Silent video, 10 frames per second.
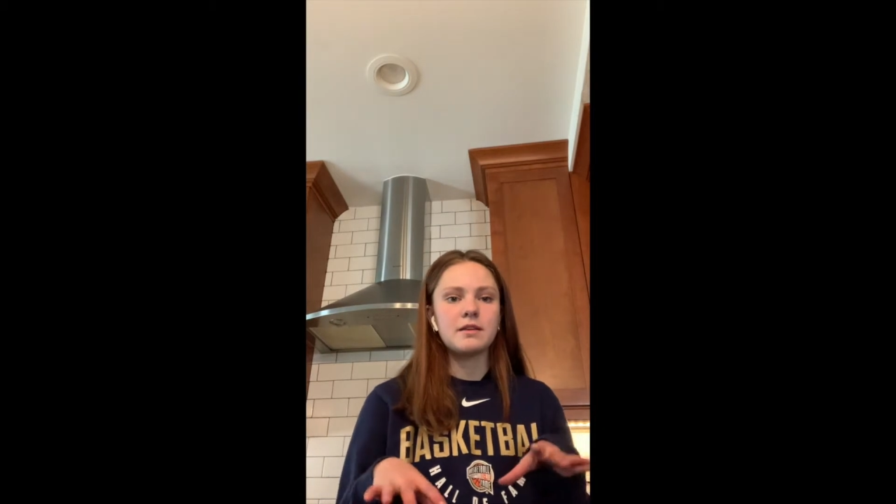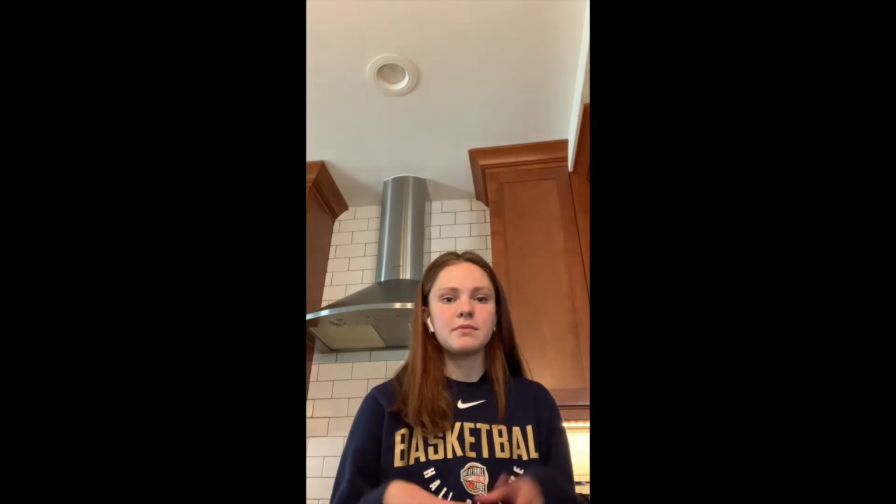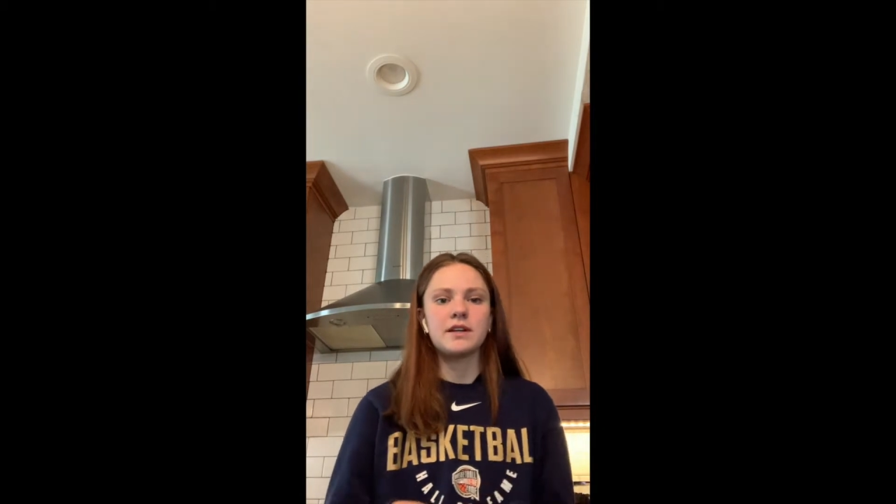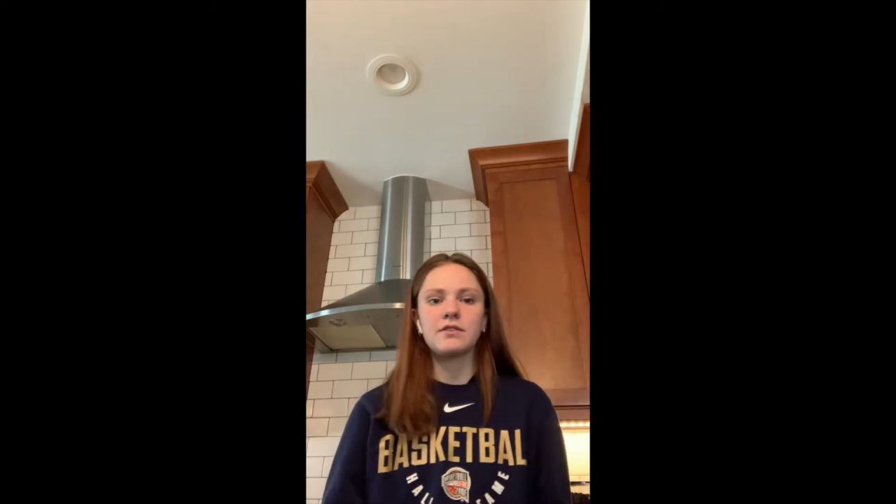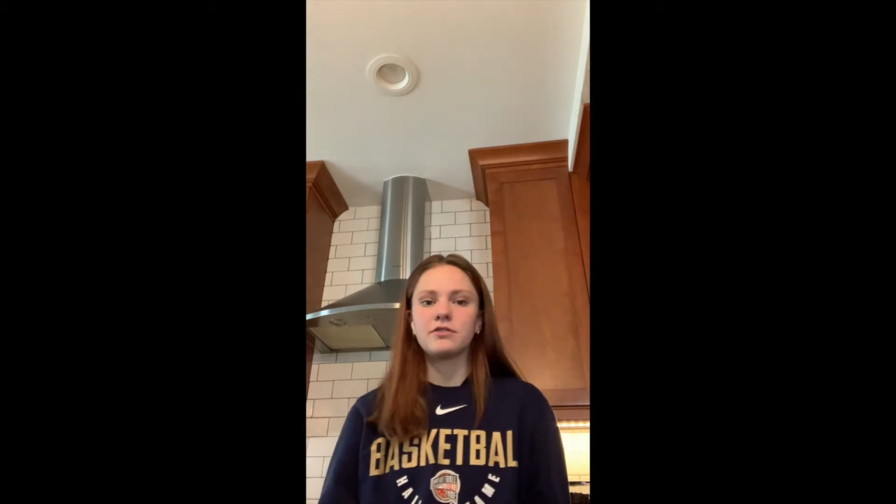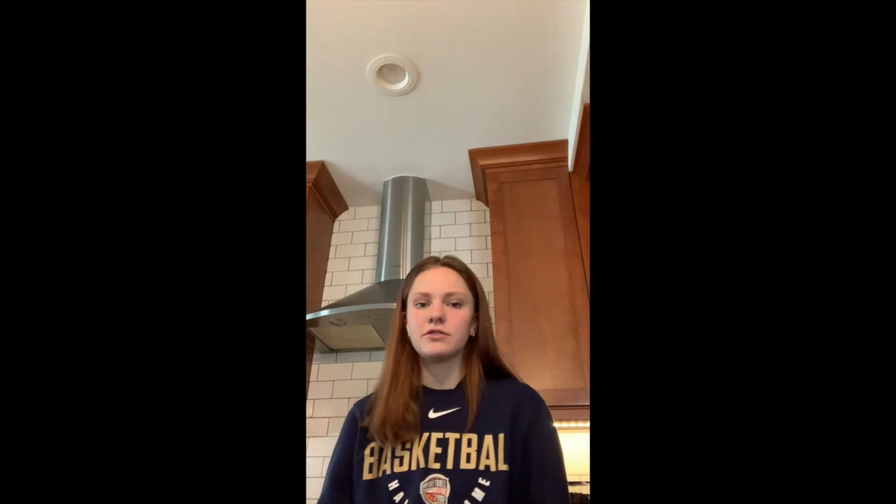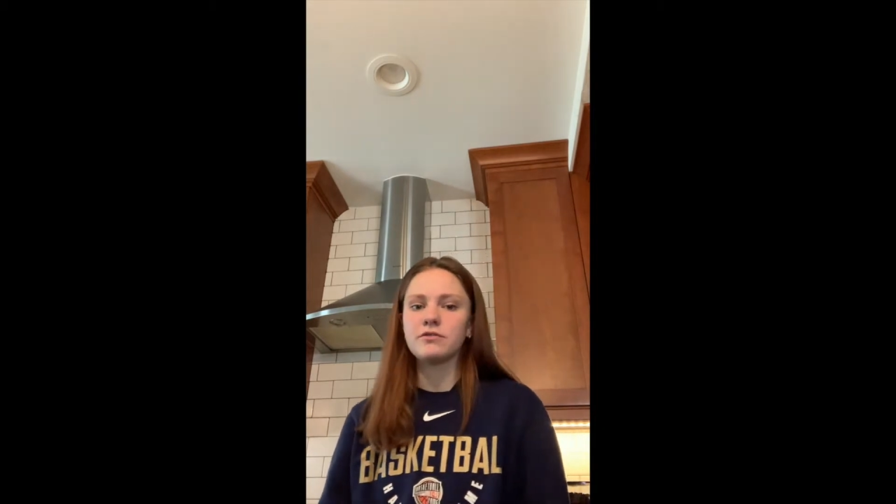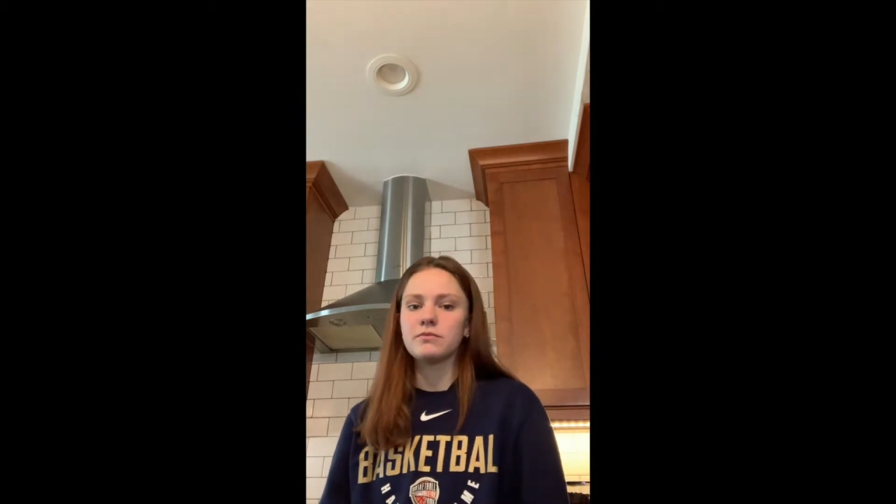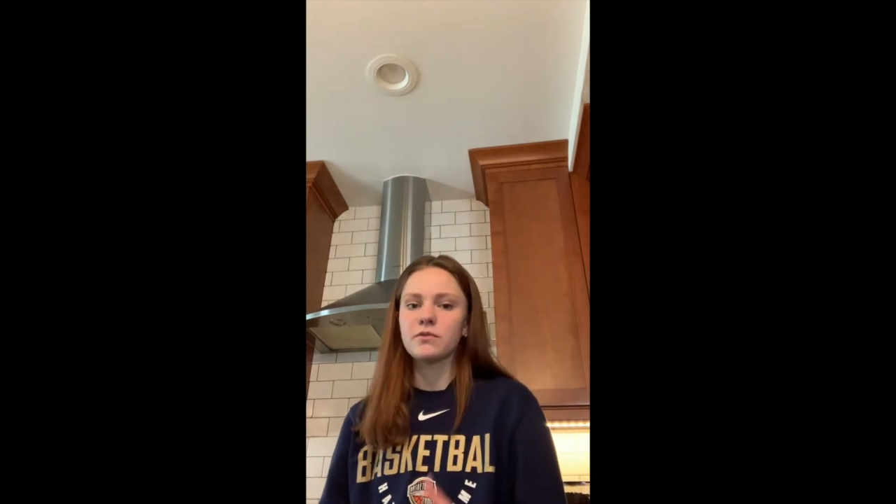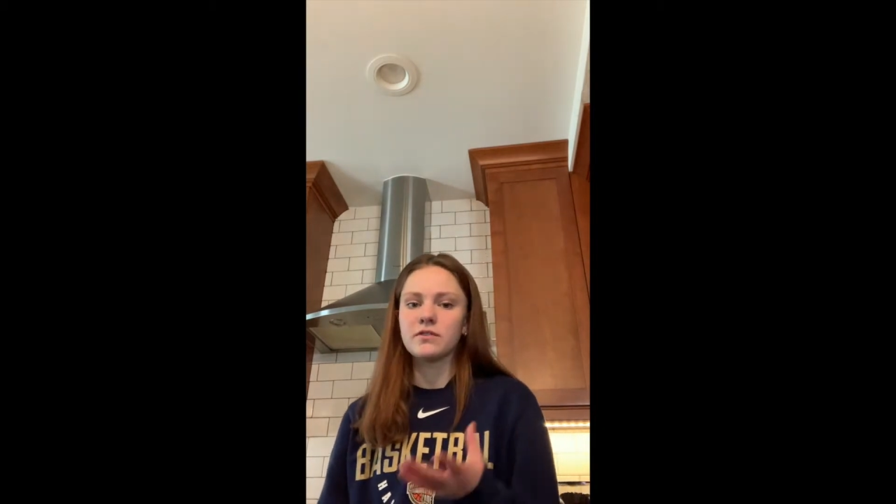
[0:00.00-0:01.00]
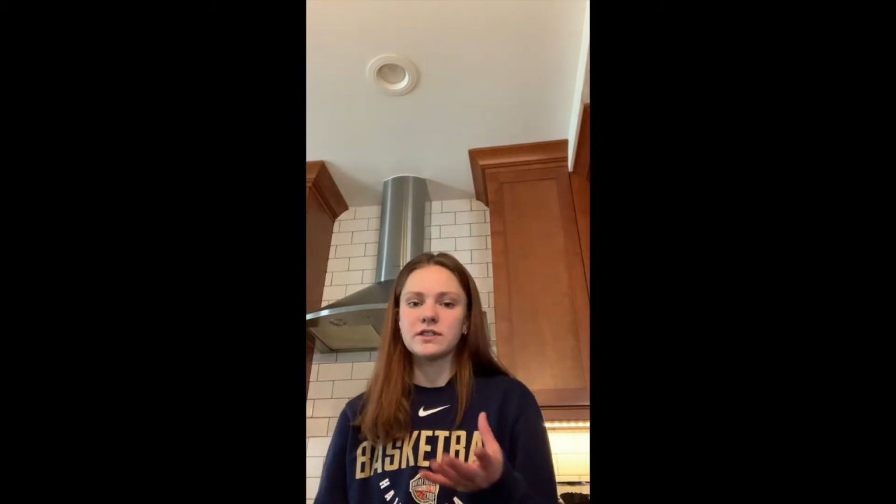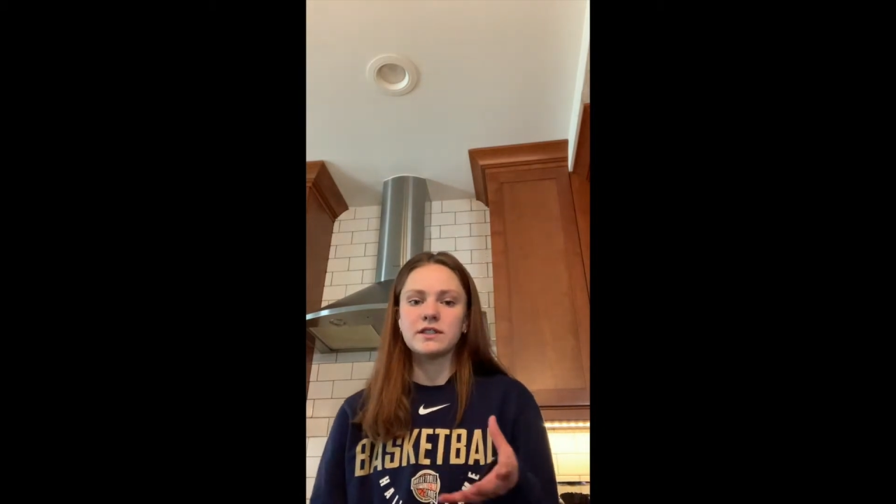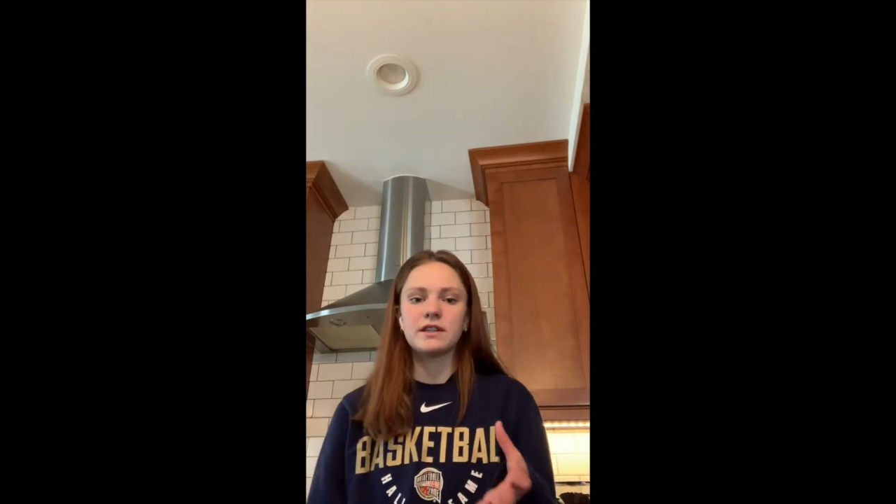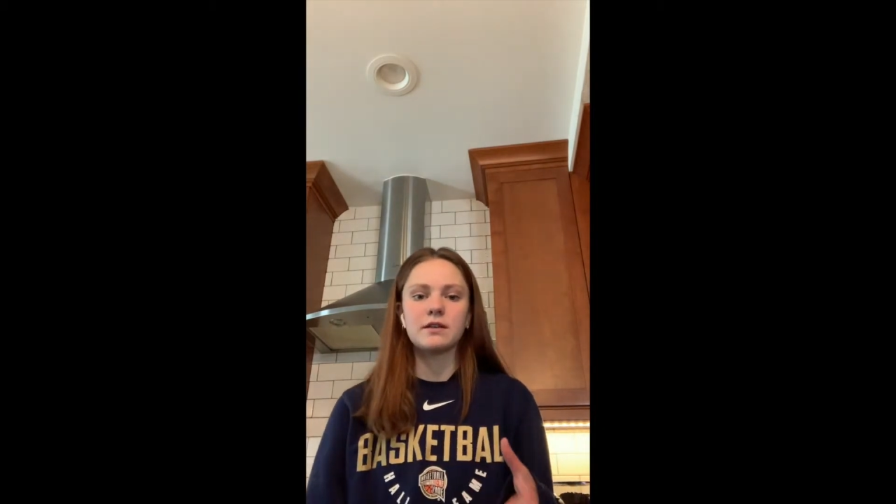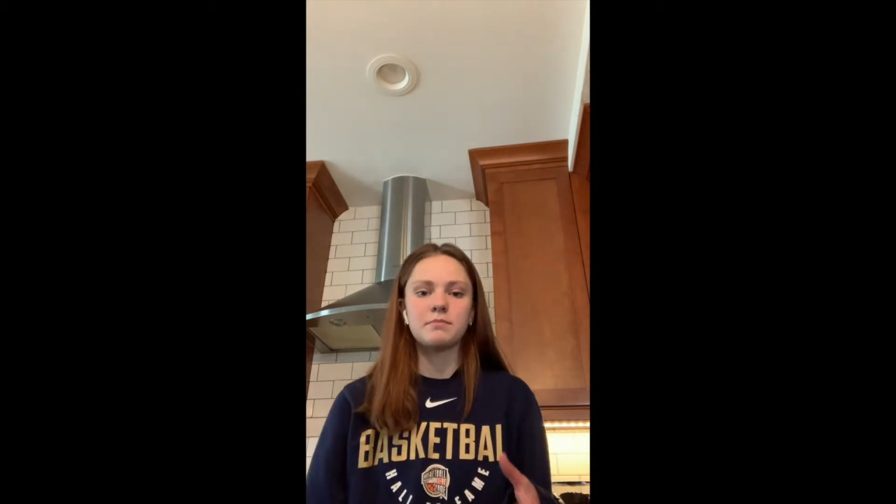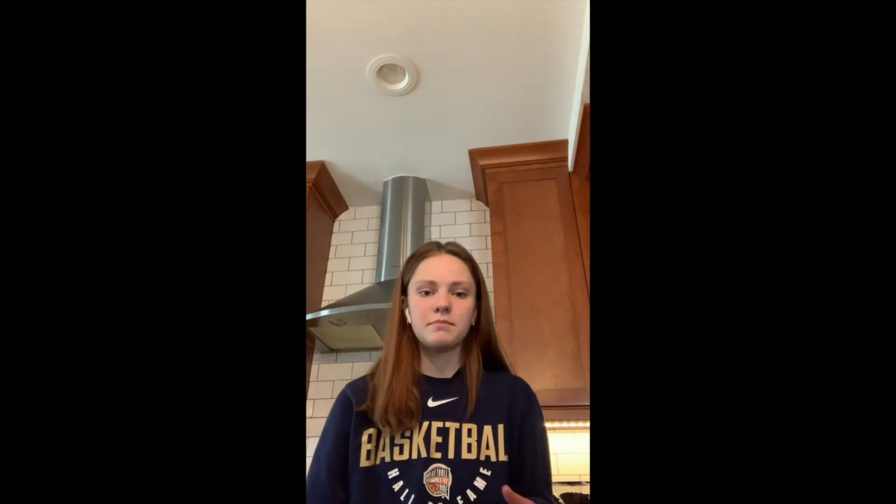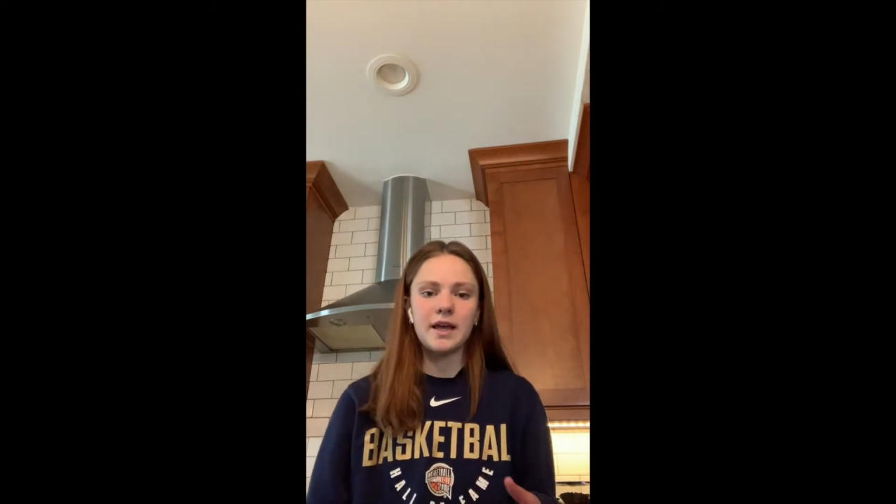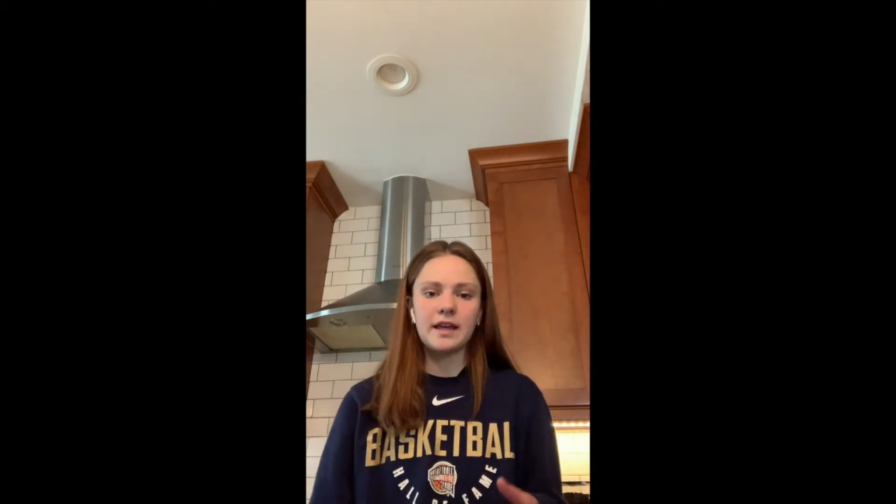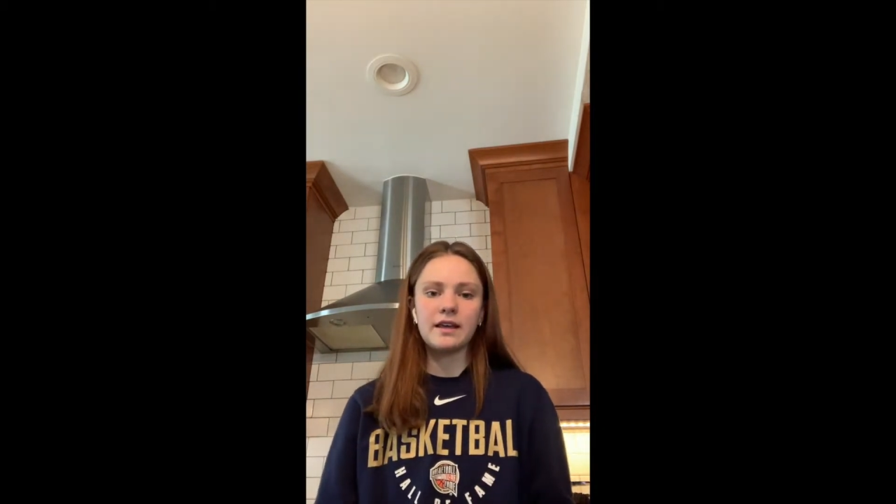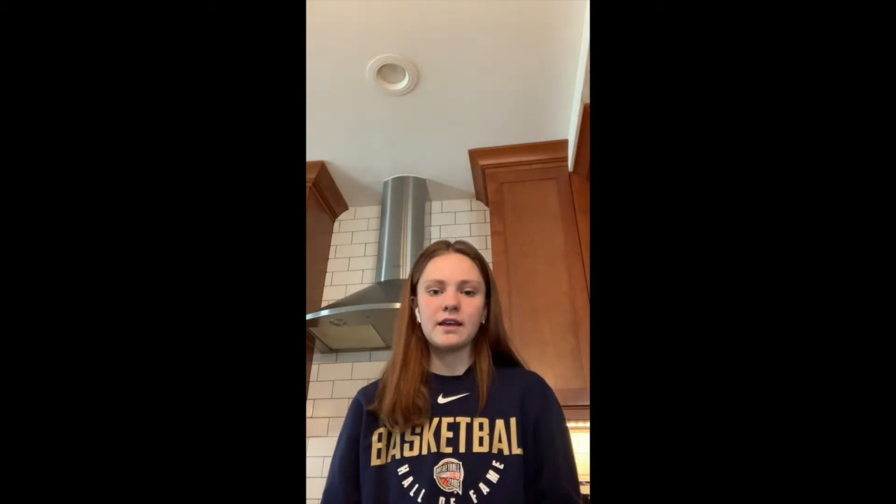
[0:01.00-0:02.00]
but now they're used more as a thing
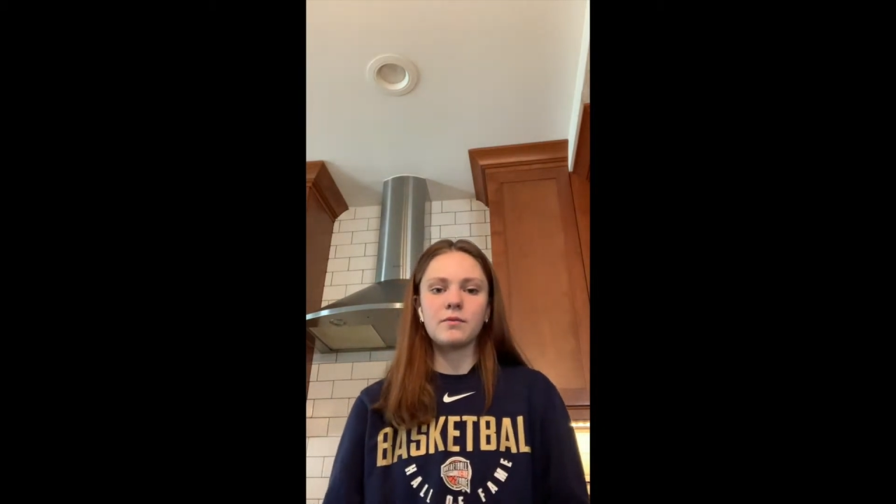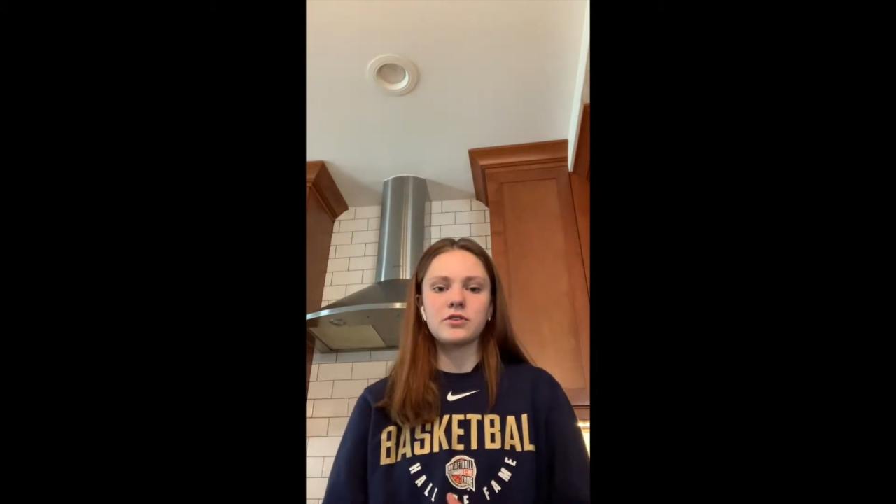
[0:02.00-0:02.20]
pancake,